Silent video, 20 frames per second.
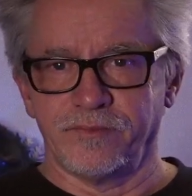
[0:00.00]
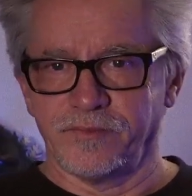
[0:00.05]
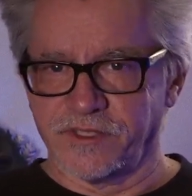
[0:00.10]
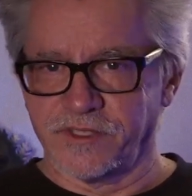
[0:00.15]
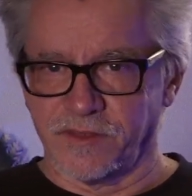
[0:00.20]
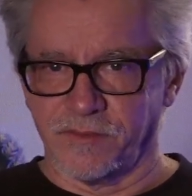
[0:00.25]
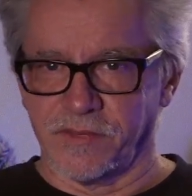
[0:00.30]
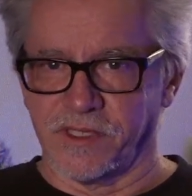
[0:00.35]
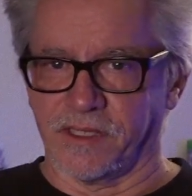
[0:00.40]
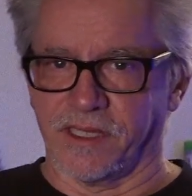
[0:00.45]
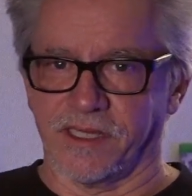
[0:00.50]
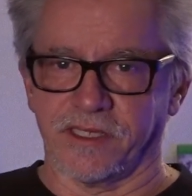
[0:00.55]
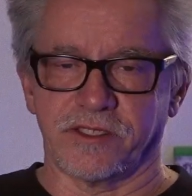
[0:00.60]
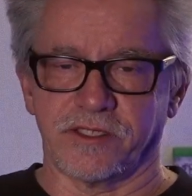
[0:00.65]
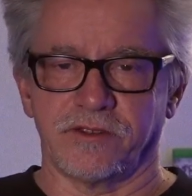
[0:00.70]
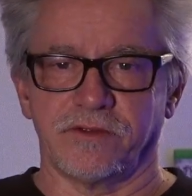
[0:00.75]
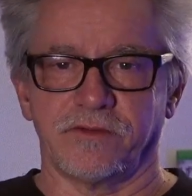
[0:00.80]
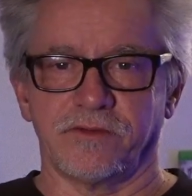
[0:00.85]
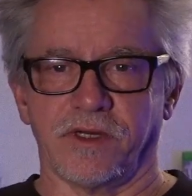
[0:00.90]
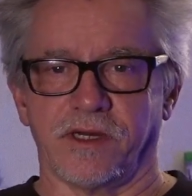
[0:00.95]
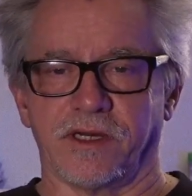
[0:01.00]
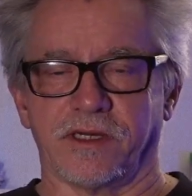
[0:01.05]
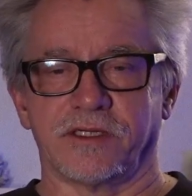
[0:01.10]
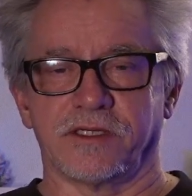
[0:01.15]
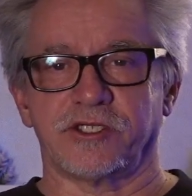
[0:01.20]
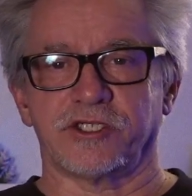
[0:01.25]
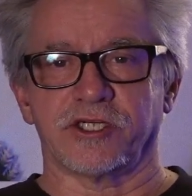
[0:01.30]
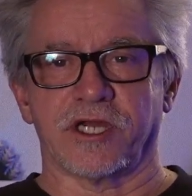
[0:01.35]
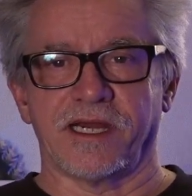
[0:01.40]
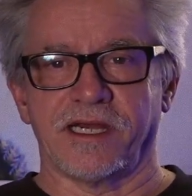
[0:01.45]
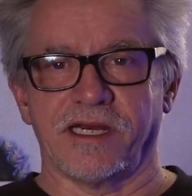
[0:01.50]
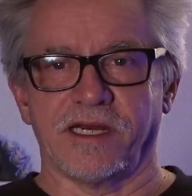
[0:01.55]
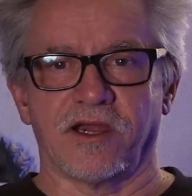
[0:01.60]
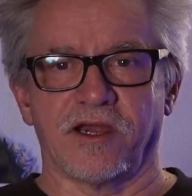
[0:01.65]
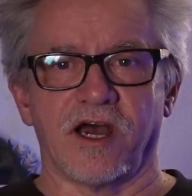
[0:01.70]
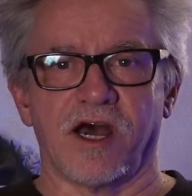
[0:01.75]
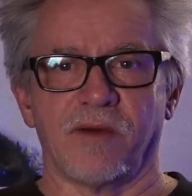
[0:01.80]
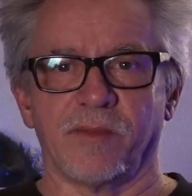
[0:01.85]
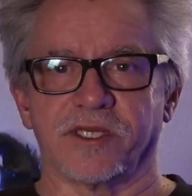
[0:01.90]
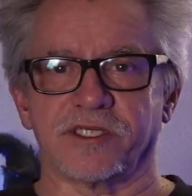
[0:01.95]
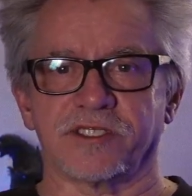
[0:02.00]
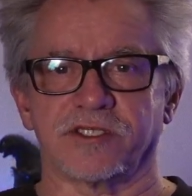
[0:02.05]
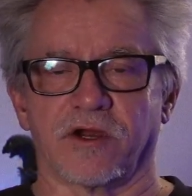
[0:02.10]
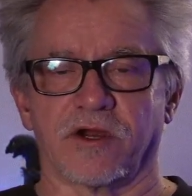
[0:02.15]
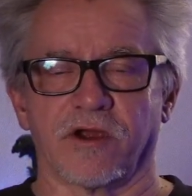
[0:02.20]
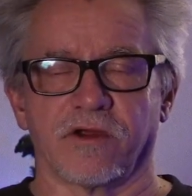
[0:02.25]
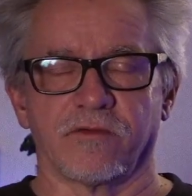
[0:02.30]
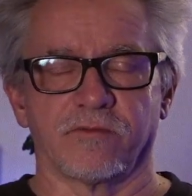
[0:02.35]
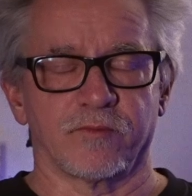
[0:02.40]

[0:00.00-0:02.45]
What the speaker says: to me, like a shining comic star.